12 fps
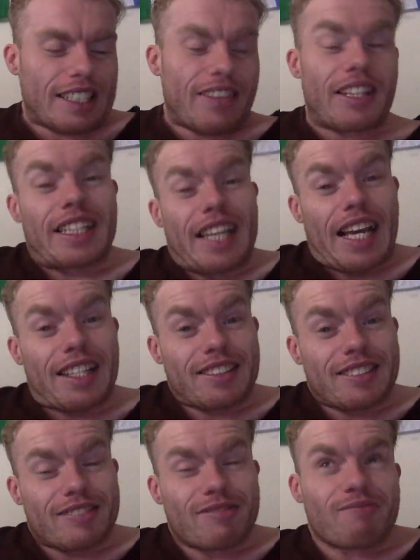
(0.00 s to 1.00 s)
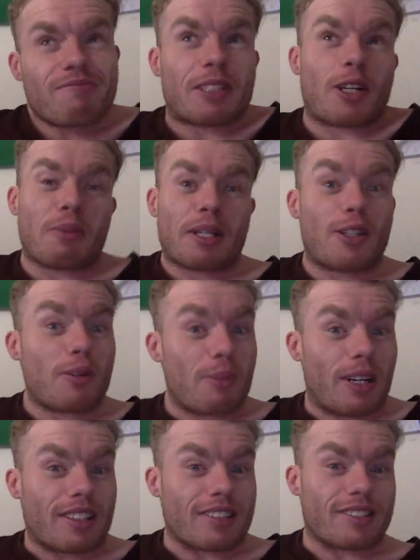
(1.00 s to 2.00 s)
then again, it could be a good
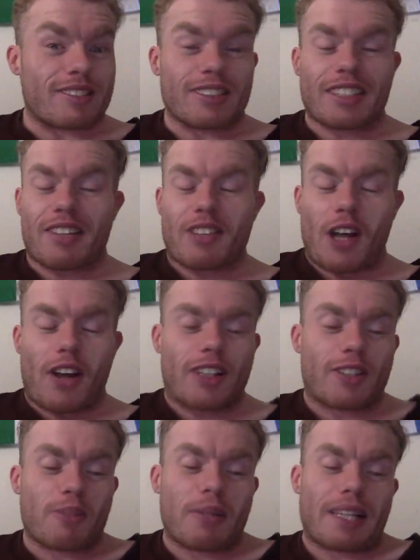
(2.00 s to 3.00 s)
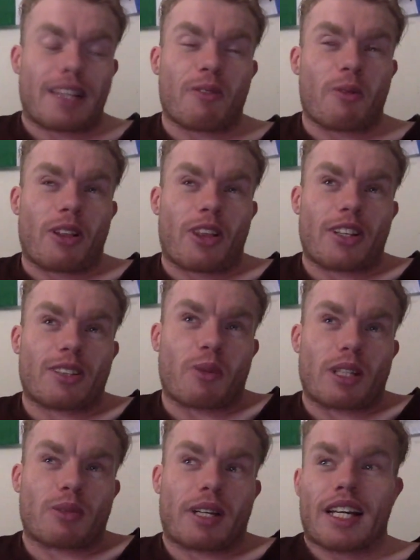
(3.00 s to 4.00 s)
one. You never know. It could be one of those
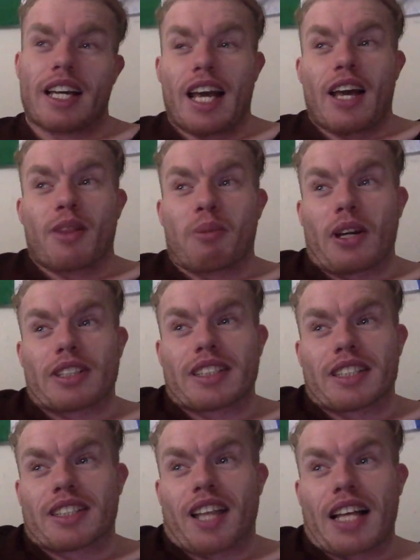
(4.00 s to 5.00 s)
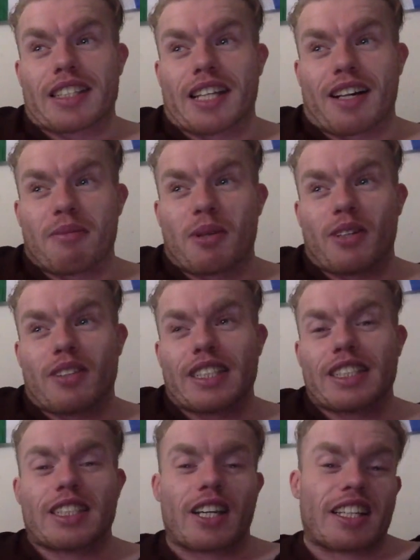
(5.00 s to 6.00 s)
ones where the person doesn't like scary
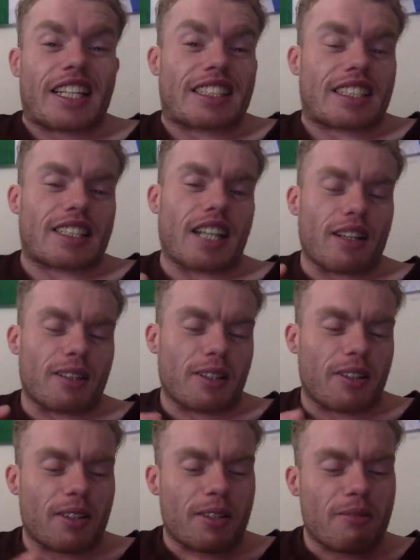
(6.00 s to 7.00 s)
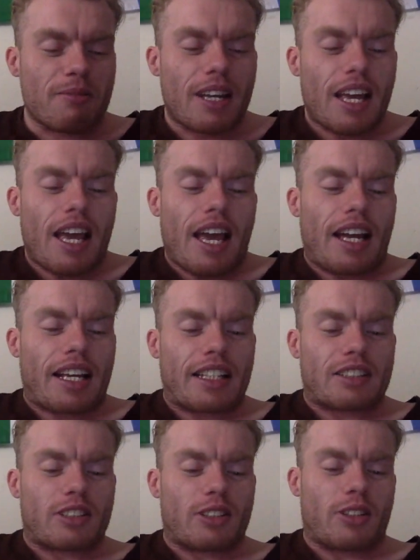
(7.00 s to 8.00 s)
movies, so you get to cuddle them and
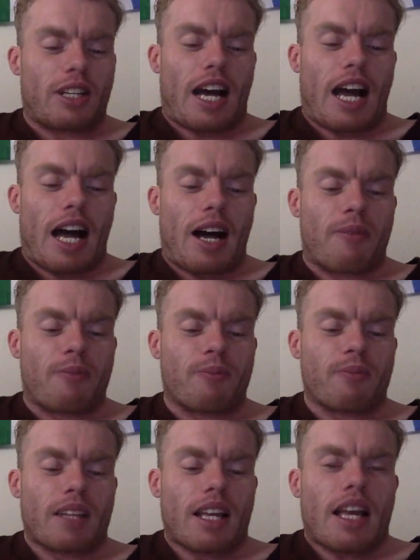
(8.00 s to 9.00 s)
get to um,